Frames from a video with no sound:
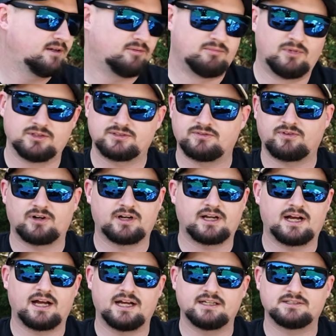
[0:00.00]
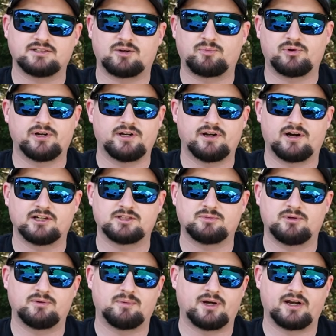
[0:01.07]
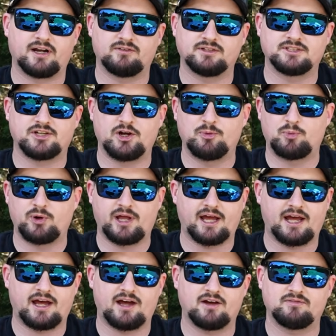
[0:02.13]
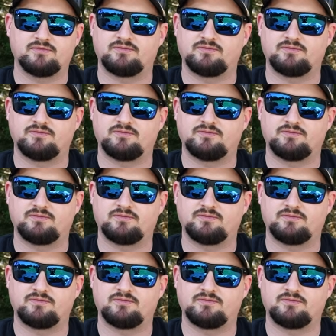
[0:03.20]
Most of our guys are pretty knowledgeable about every scope we have,